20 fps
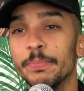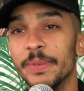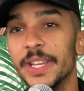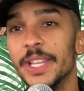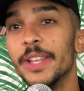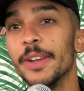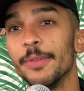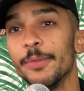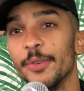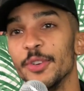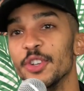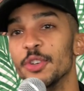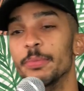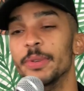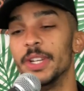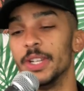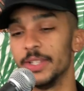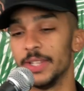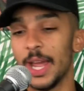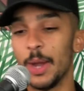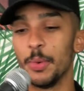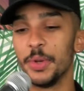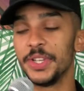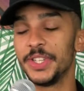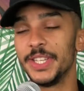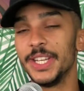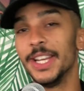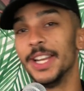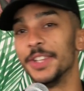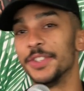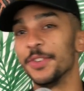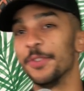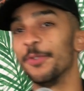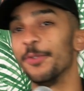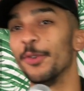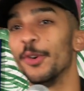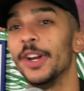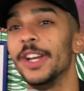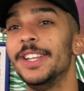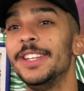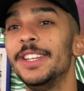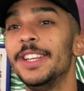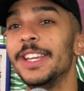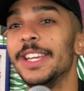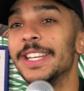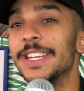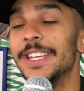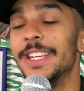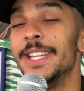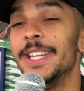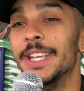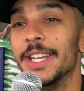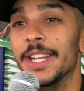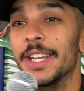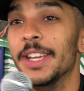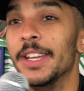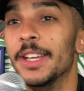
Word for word: be there for you because I would see it as a friend in Yeah. need.